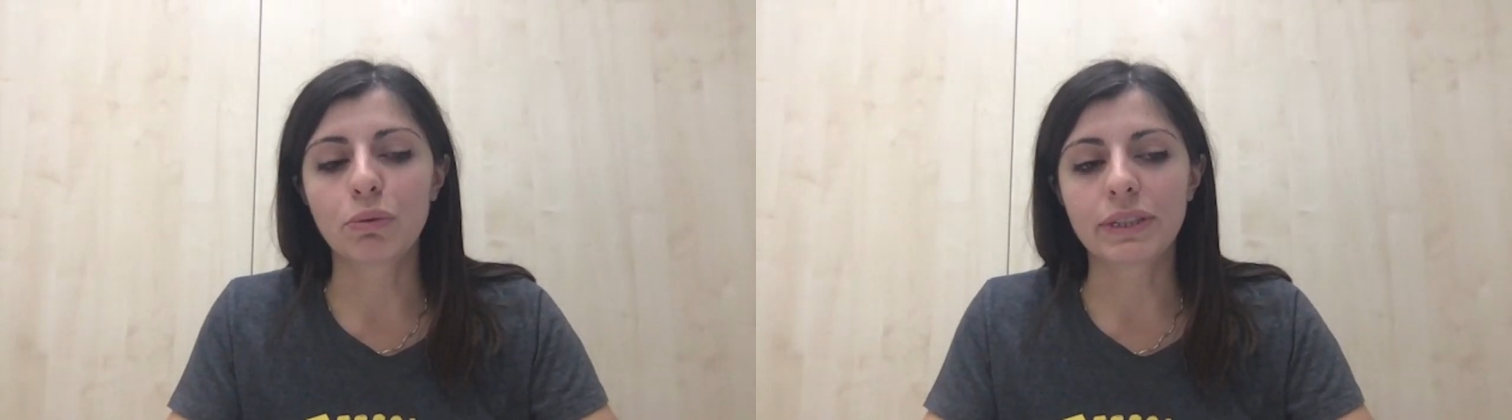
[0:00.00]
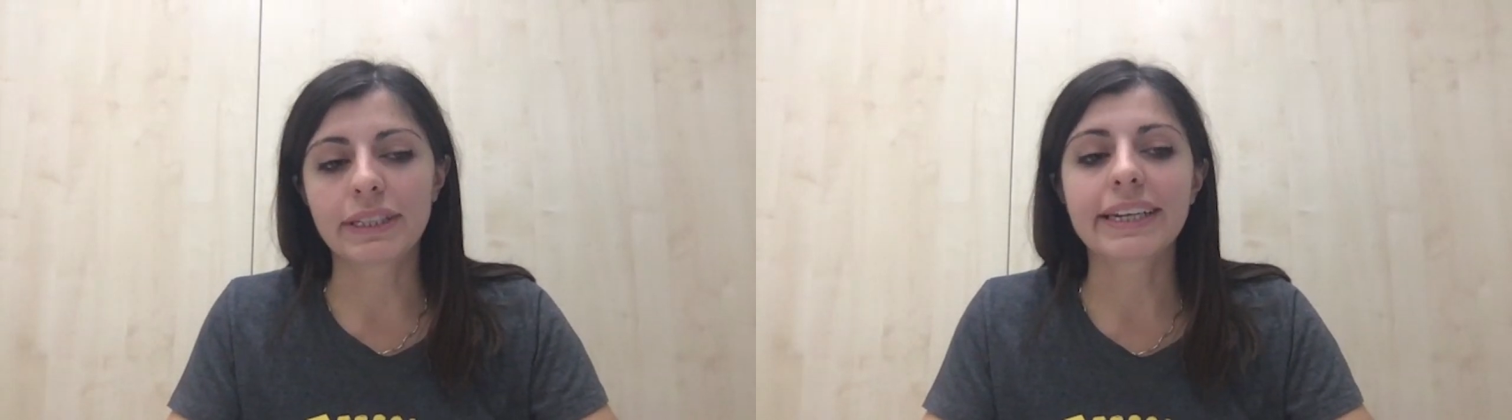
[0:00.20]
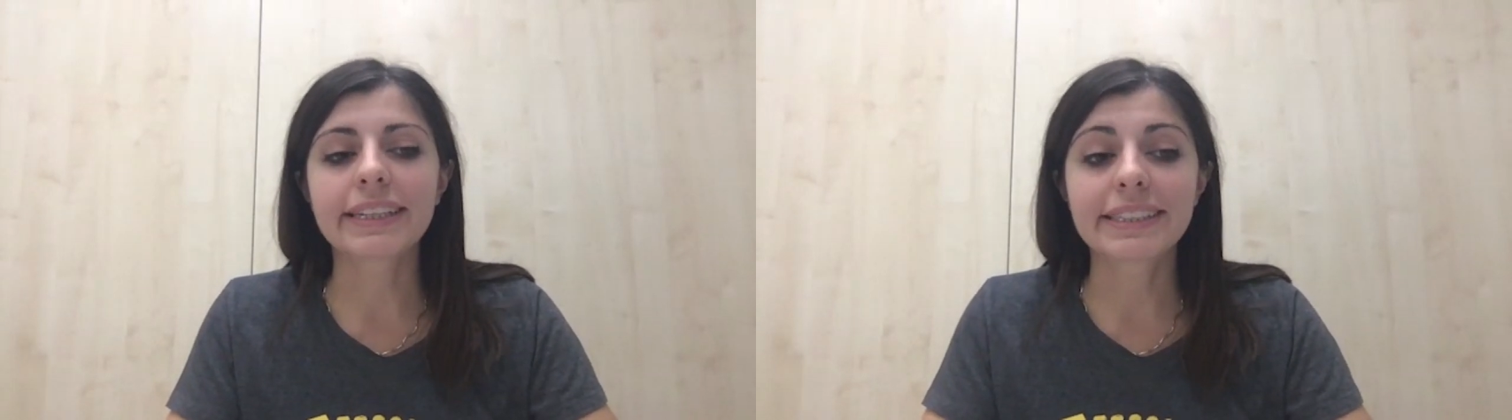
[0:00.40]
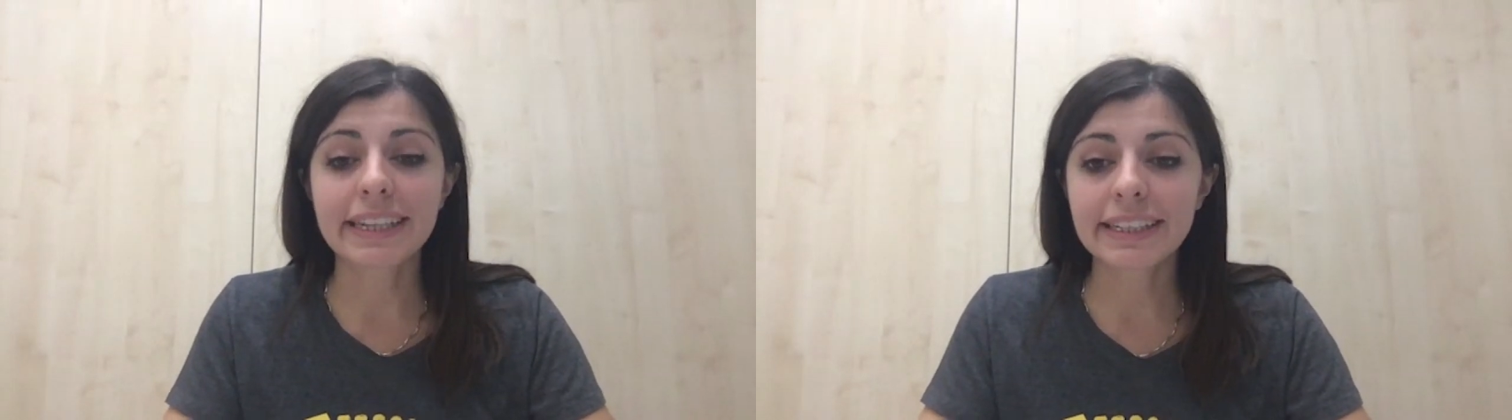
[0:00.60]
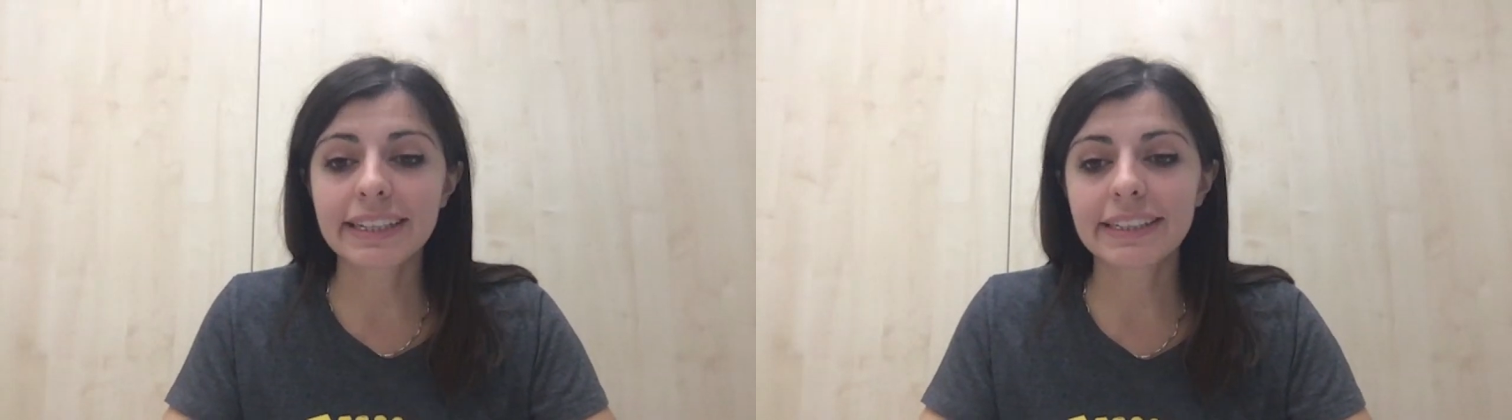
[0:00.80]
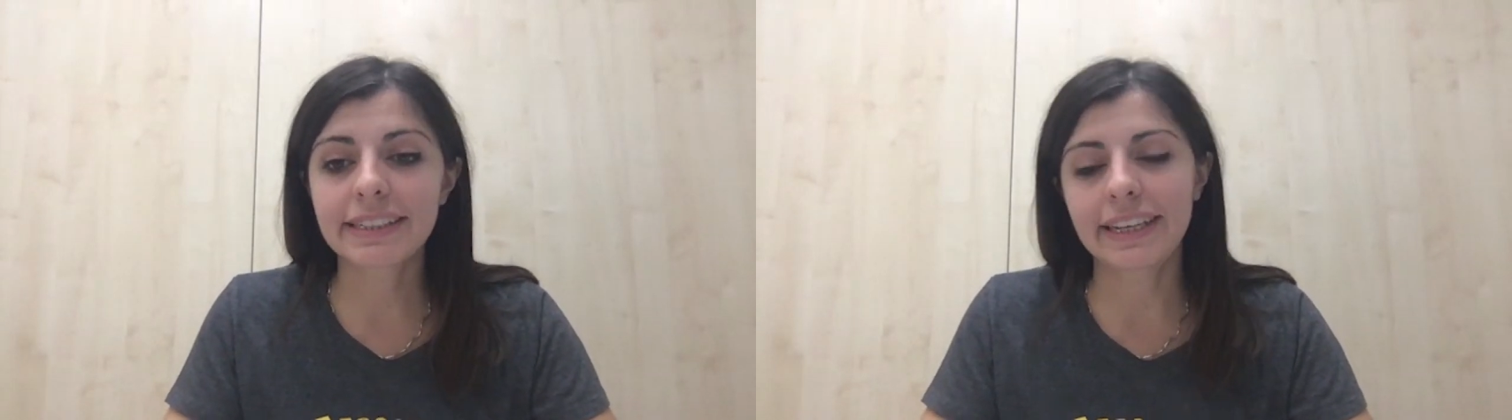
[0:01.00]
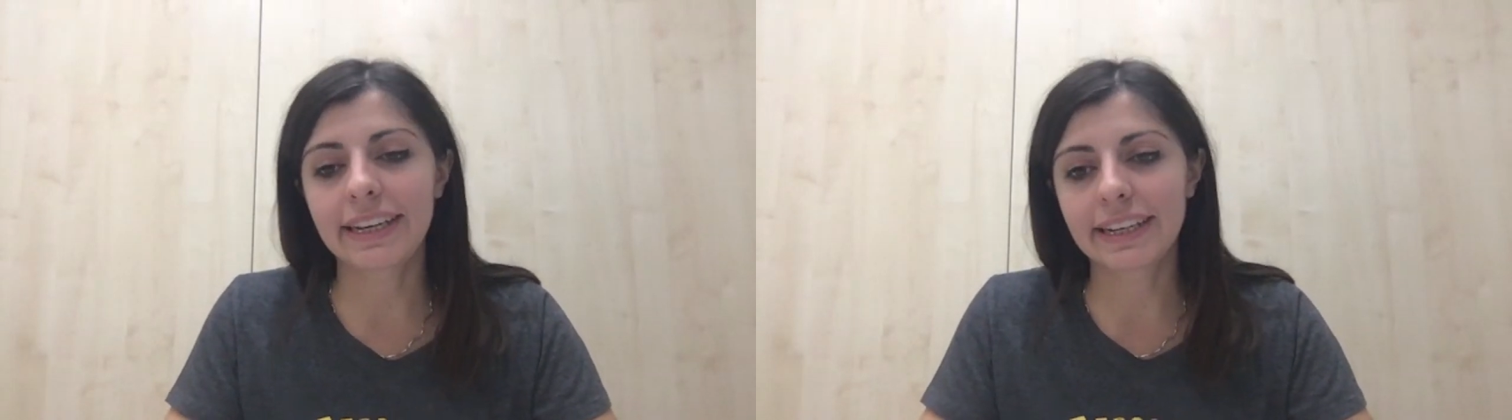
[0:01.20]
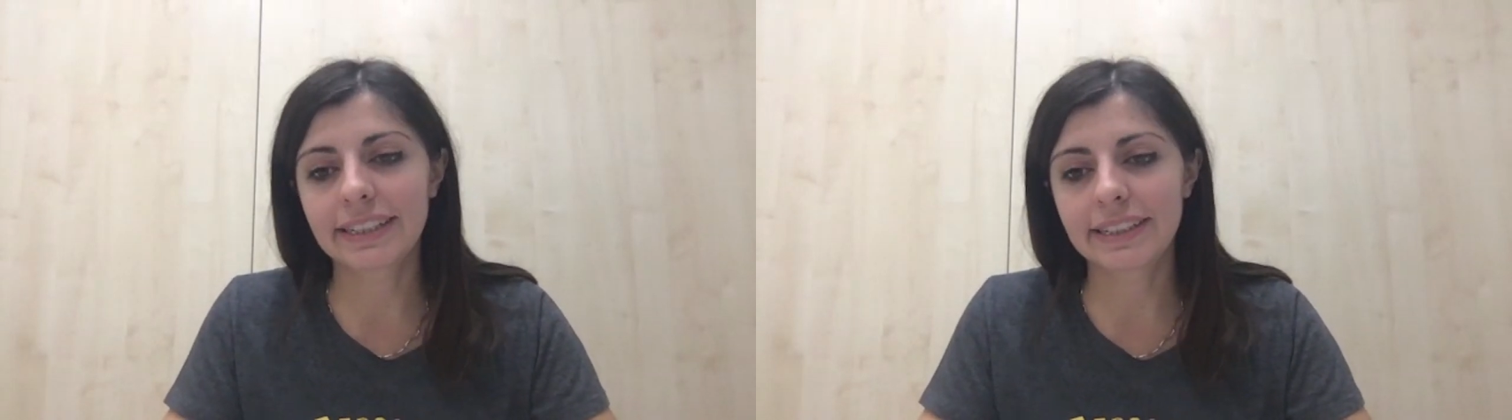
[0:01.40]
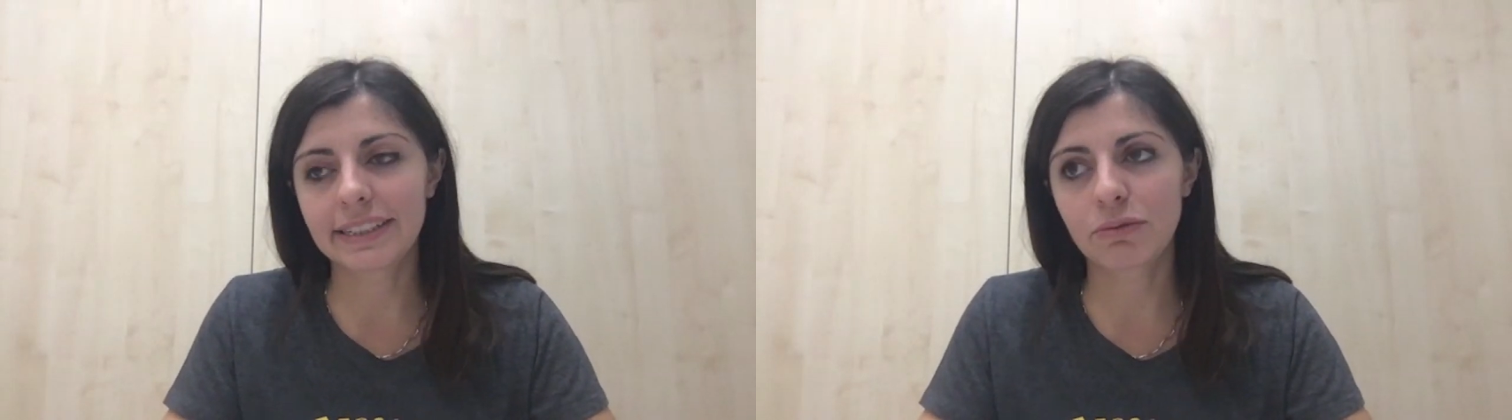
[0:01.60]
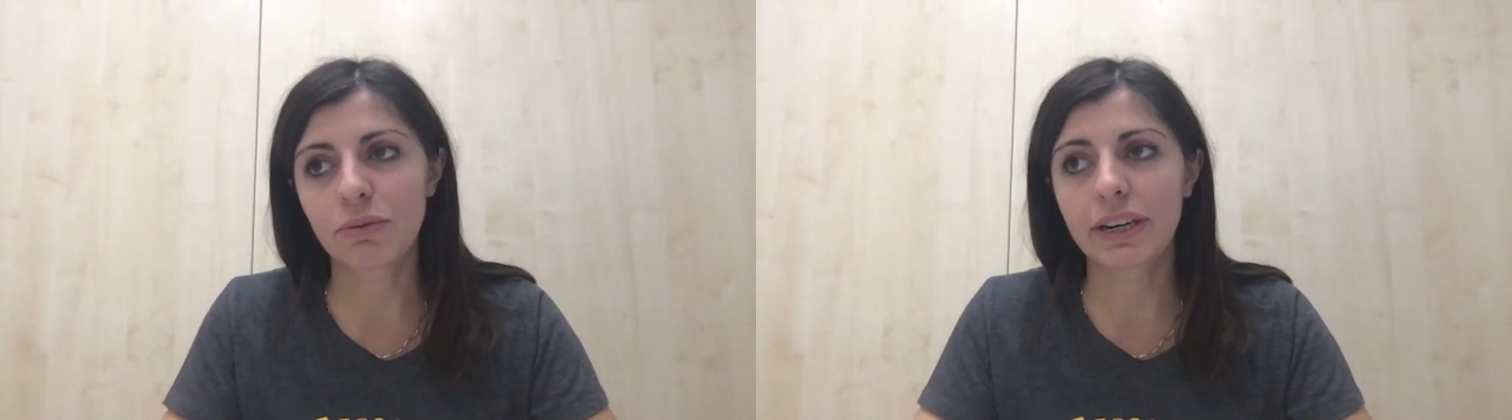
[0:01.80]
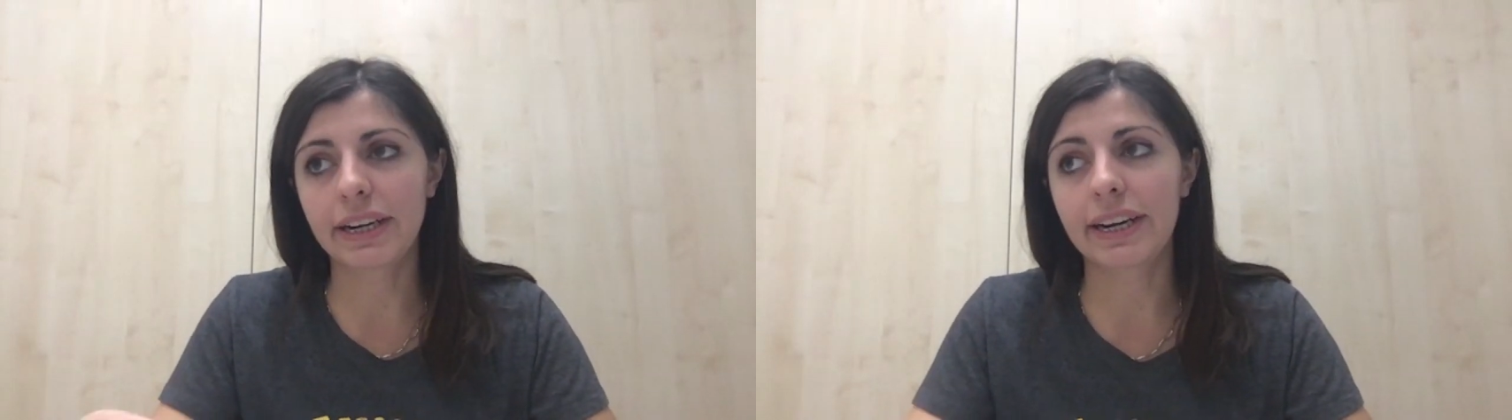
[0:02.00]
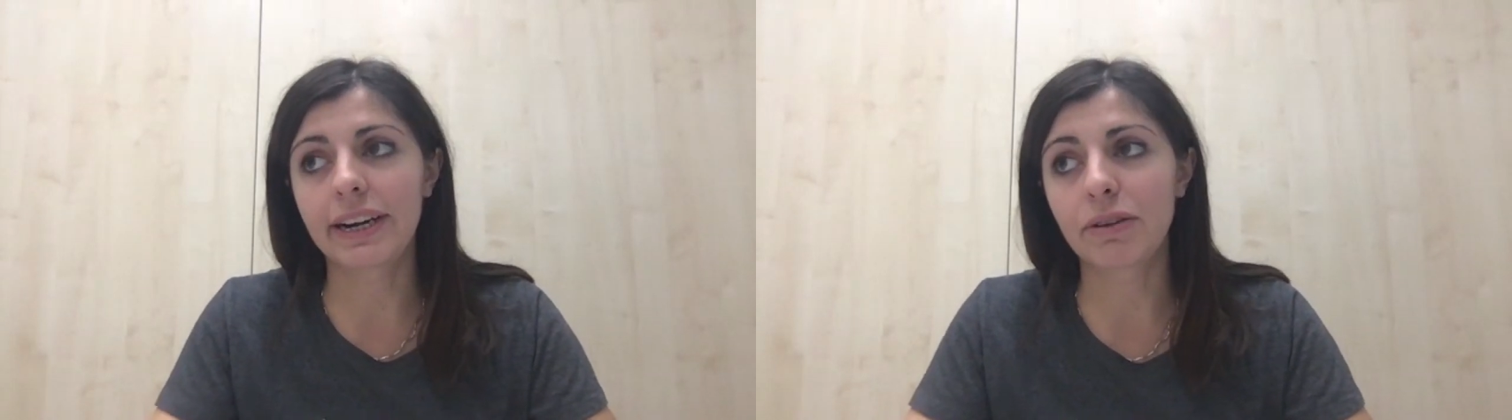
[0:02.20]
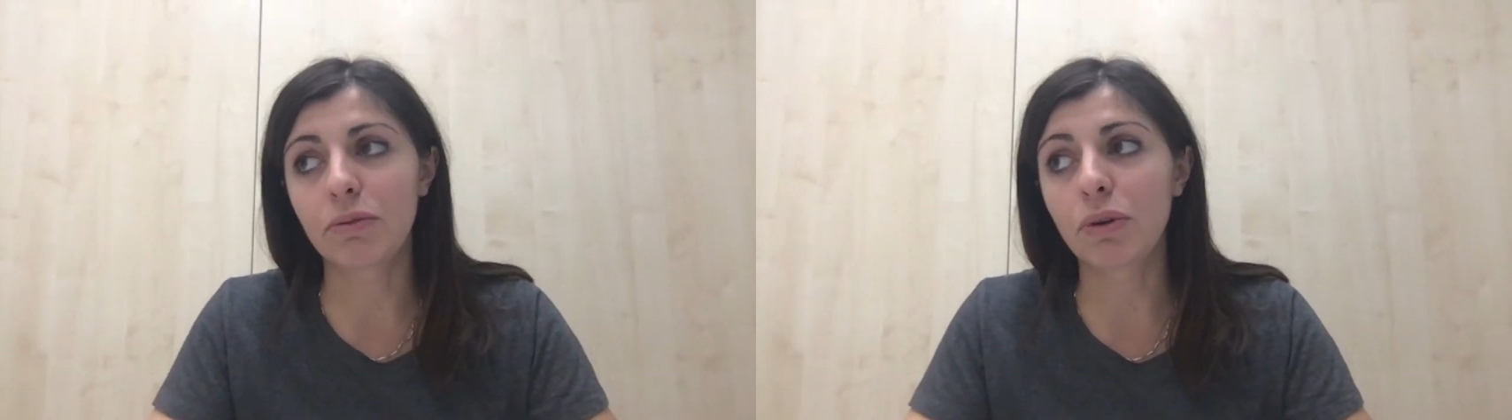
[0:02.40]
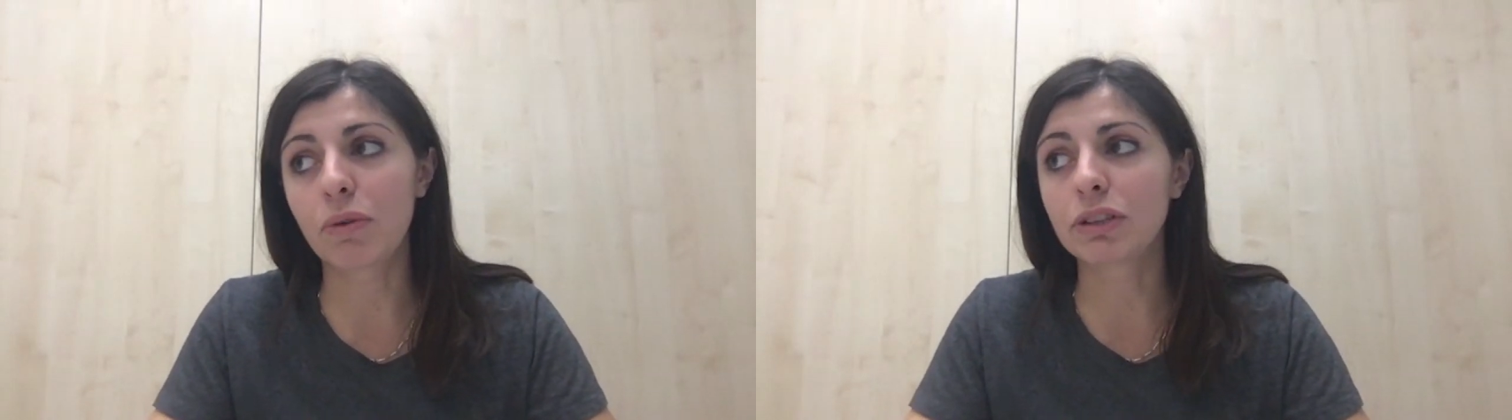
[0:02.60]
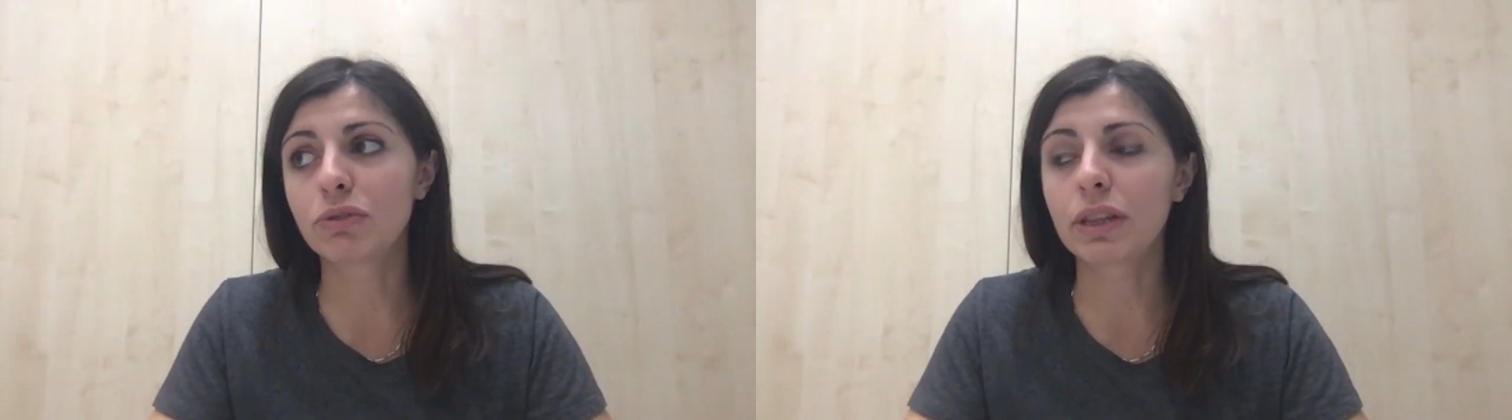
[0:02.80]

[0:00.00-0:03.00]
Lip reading: detect changes in cases where we want to